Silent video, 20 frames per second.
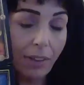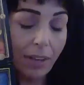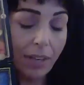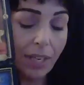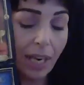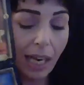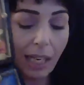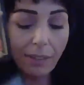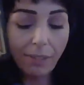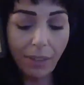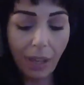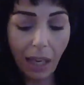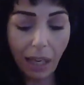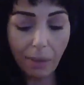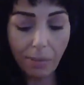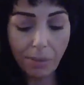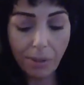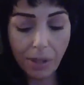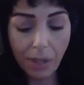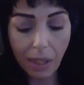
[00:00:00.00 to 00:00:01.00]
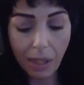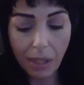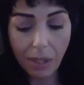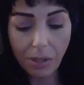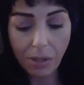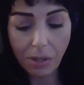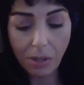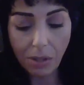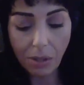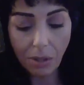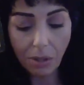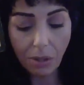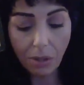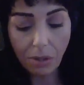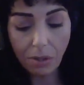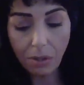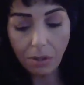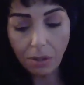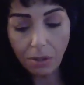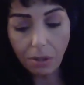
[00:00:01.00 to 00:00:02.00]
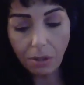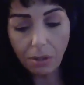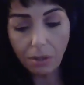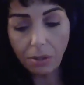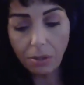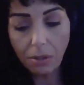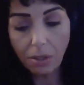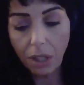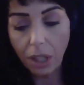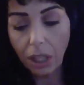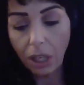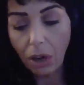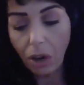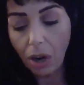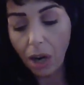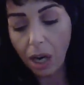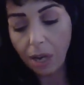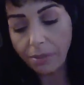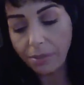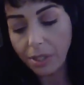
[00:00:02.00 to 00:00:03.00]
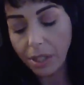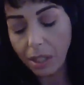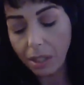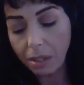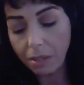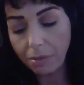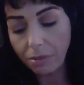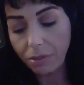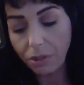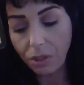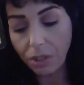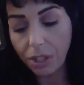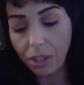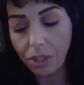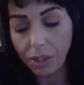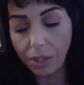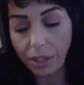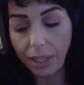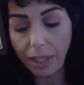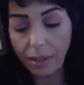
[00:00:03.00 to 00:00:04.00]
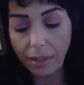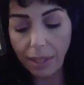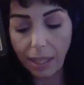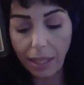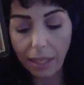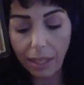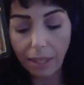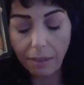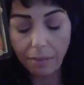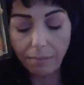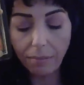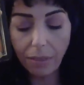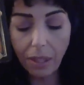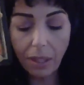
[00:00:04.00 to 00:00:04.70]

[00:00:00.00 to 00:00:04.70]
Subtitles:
Nine of Cups is, you know, often traditionally the,